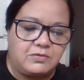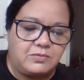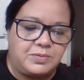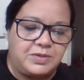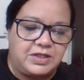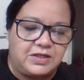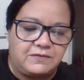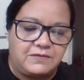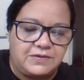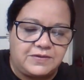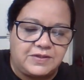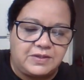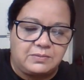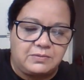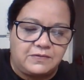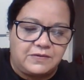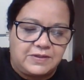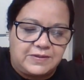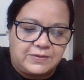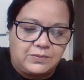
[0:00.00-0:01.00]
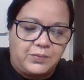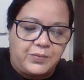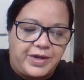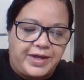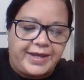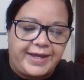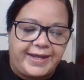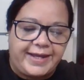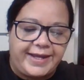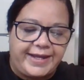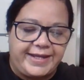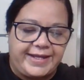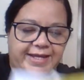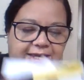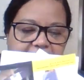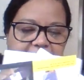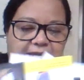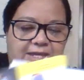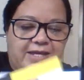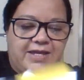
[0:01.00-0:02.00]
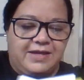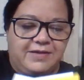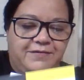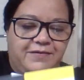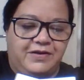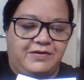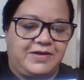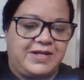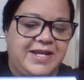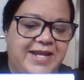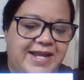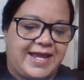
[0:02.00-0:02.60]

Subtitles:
I will be giving some of these away. Very